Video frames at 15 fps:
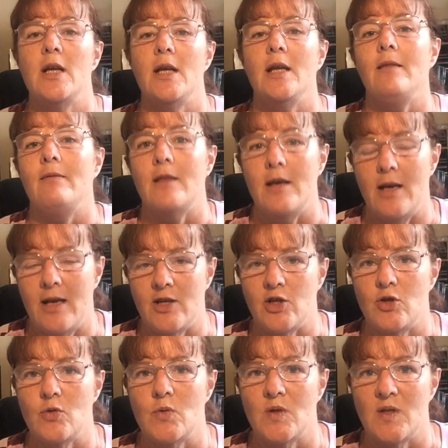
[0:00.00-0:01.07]
in the
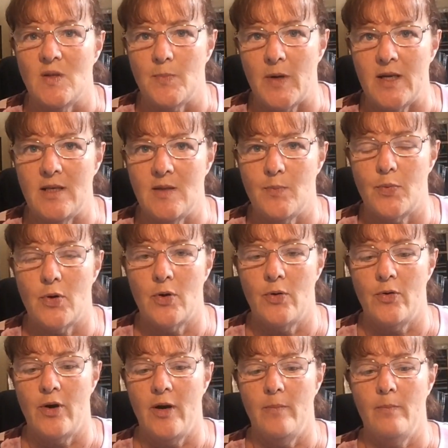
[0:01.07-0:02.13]
national space
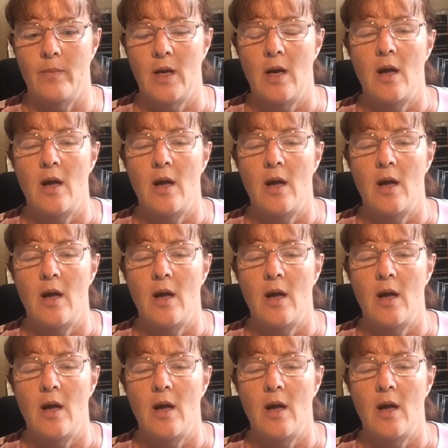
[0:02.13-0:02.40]
program.